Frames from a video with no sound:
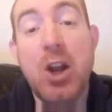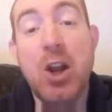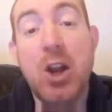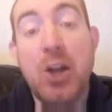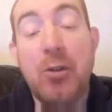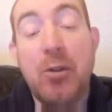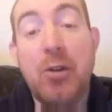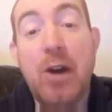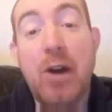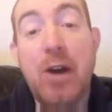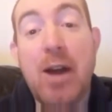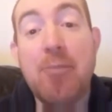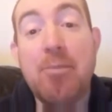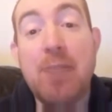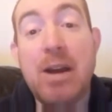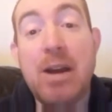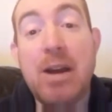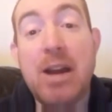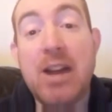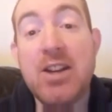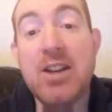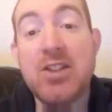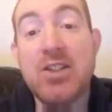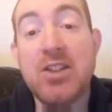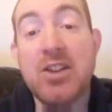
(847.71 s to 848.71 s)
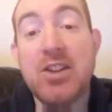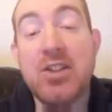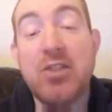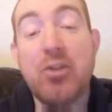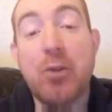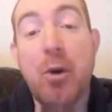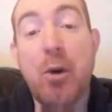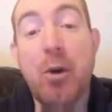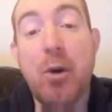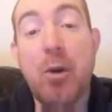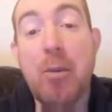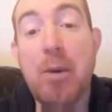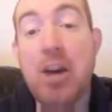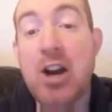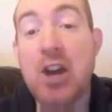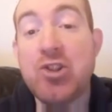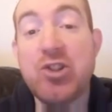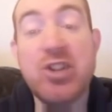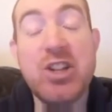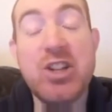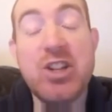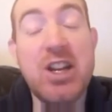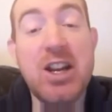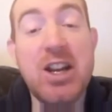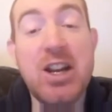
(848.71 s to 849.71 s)
fan base. It's from
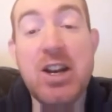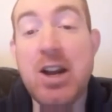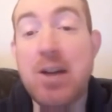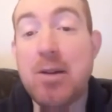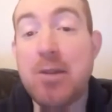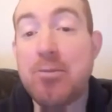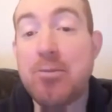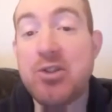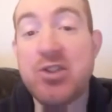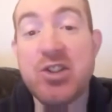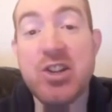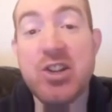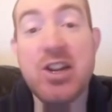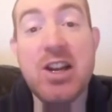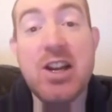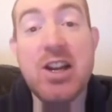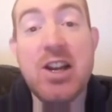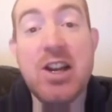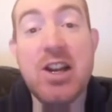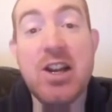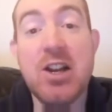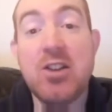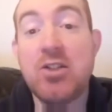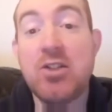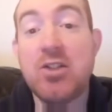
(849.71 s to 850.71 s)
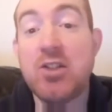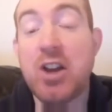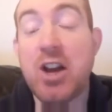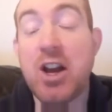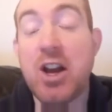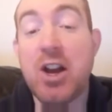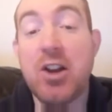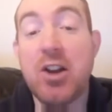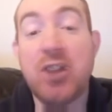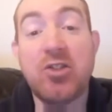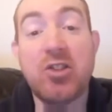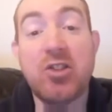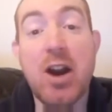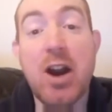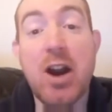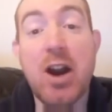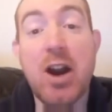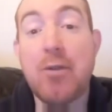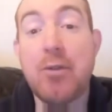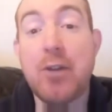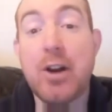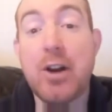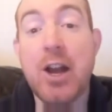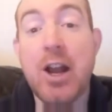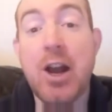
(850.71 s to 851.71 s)
Argentina, Brazil, South
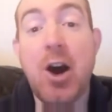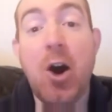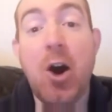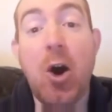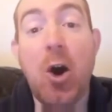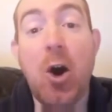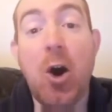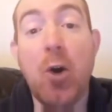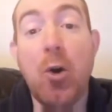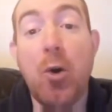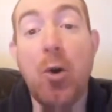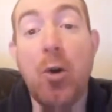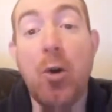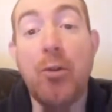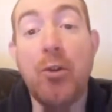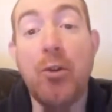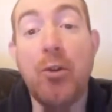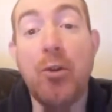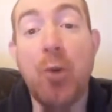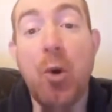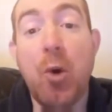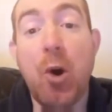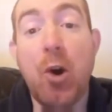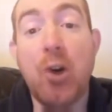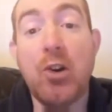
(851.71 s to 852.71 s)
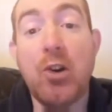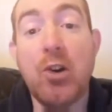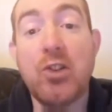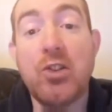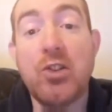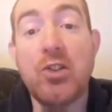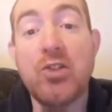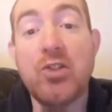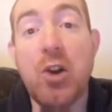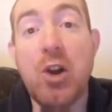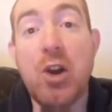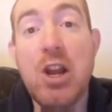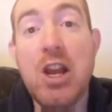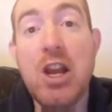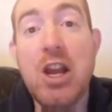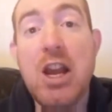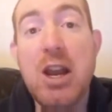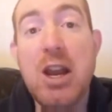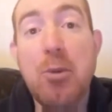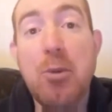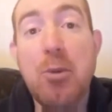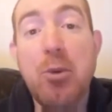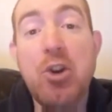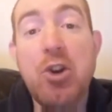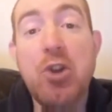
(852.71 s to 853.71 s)
Africa, all over the world. So
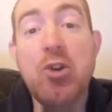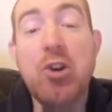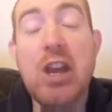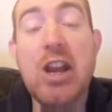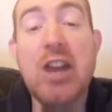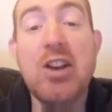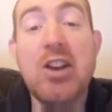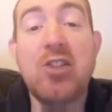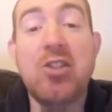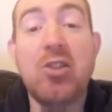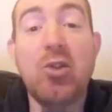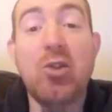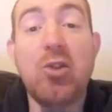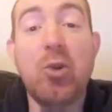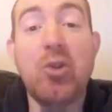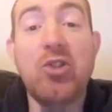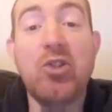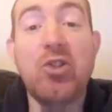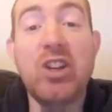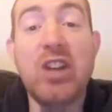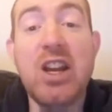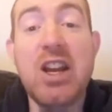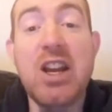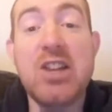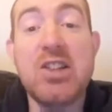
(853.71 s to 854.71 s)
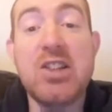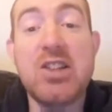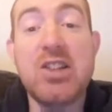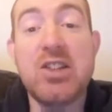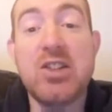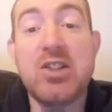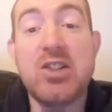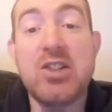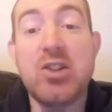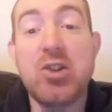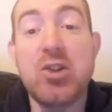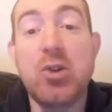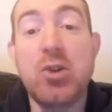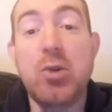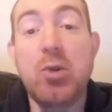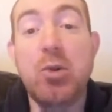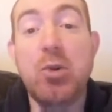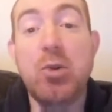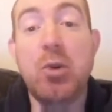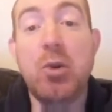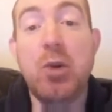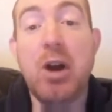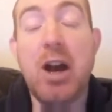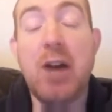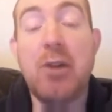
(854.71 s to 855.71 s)
when you get associated
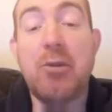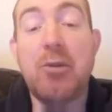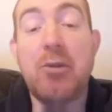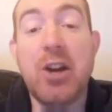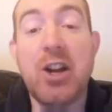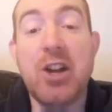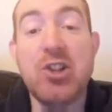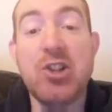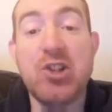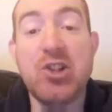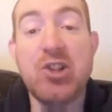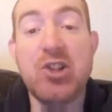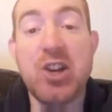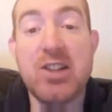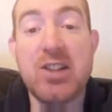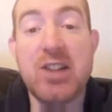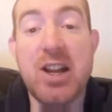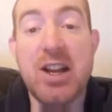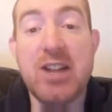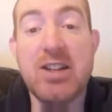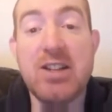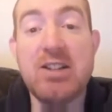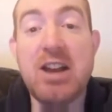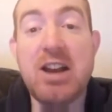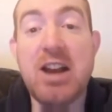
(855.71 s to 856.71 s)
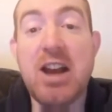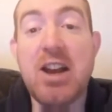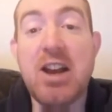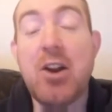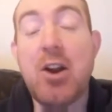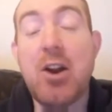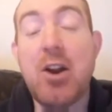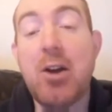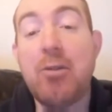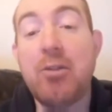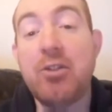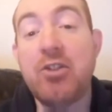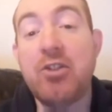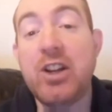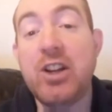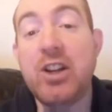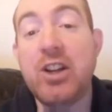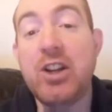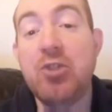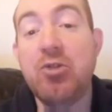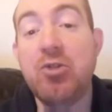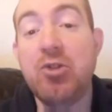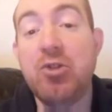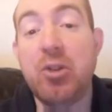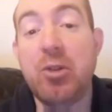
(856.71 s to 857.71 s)
to a franchise like that, and
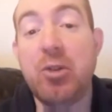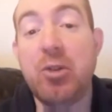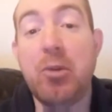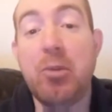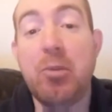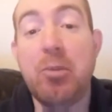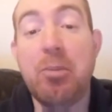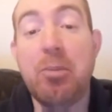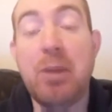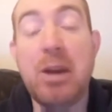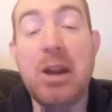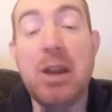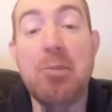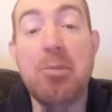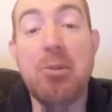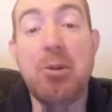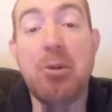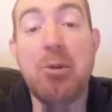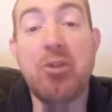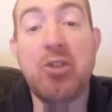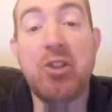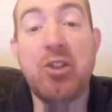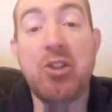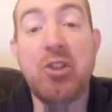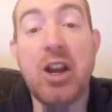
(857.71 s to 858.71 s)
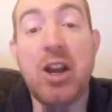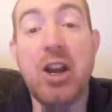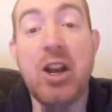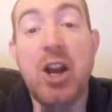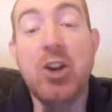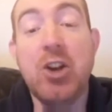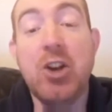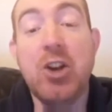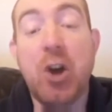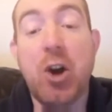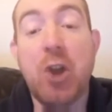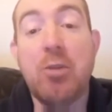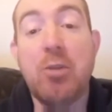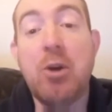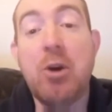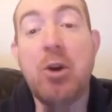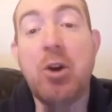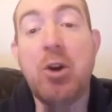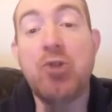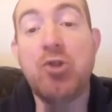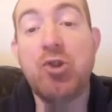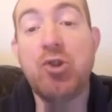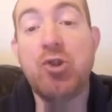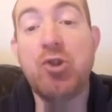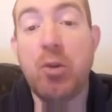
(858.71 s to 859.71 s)
obviously people are talking
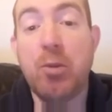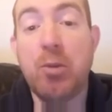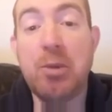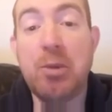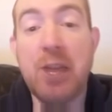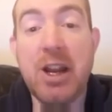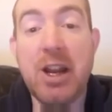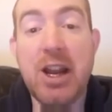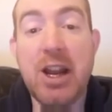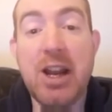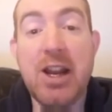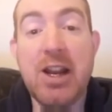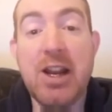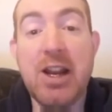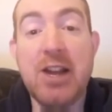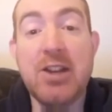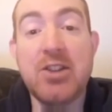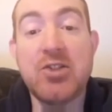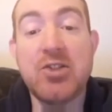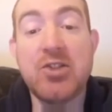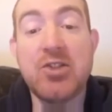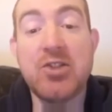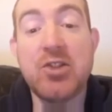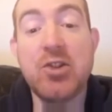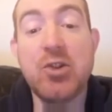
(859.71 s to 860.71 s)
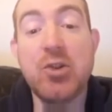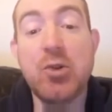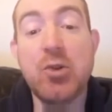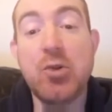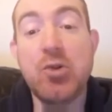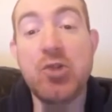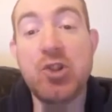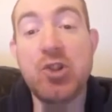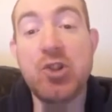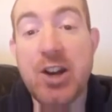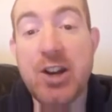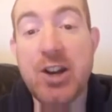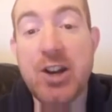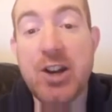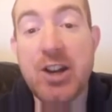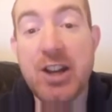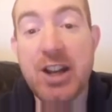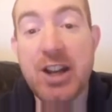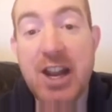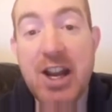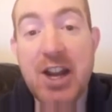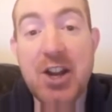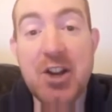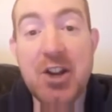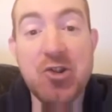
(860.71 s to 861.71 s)
about Joel McHale is new Johnny
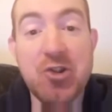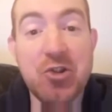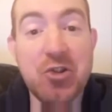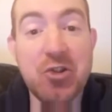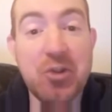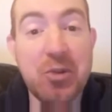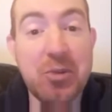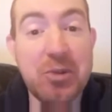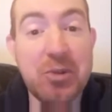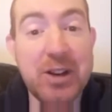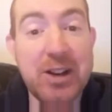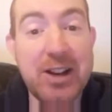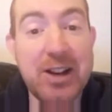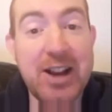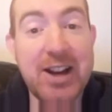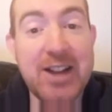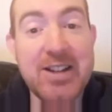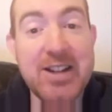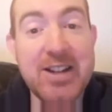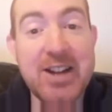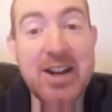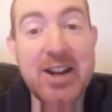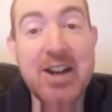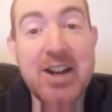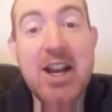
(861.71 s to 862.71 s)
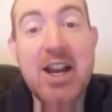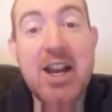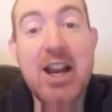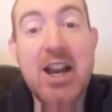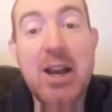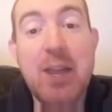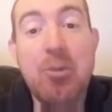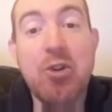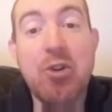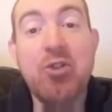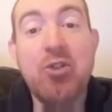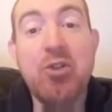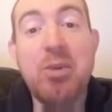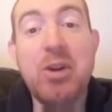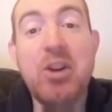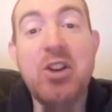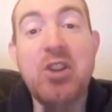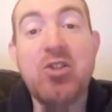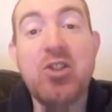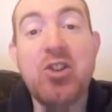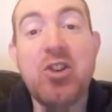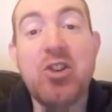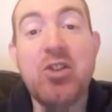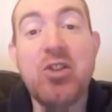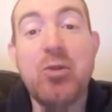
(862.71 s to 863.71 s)
Cage or something like that, it must be a
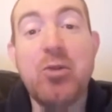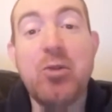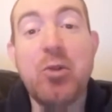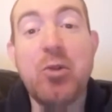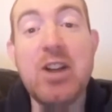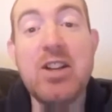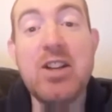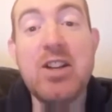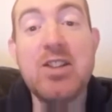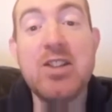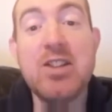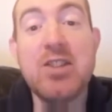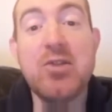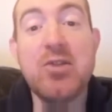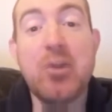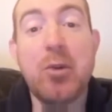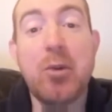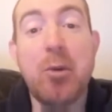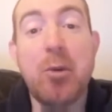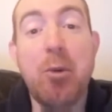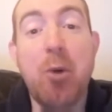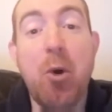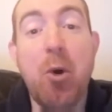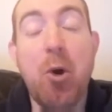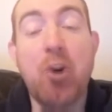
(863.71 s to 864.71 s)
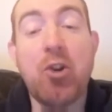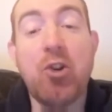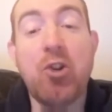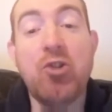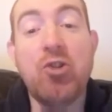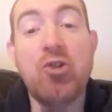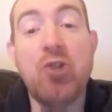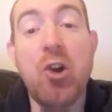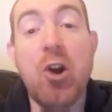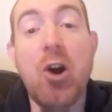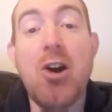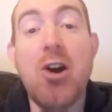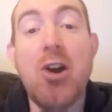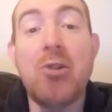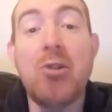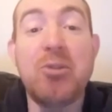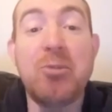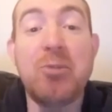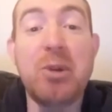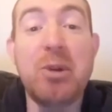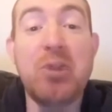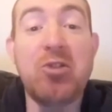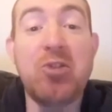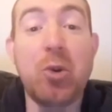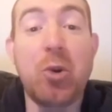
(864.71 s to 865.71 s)
sort of great sense of rapport, because you'll always
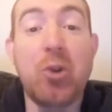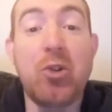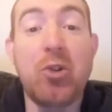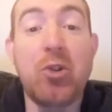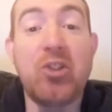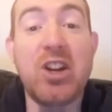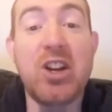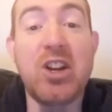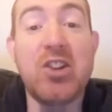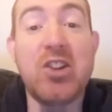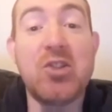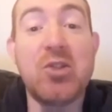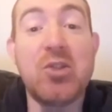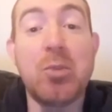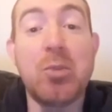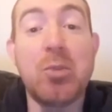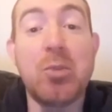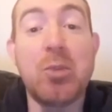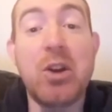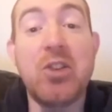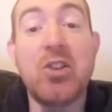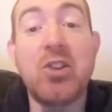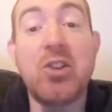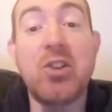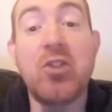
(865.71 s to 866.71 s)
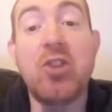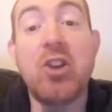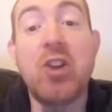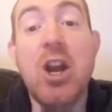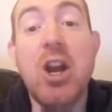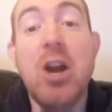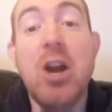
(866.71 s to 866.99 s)
be associated with it, because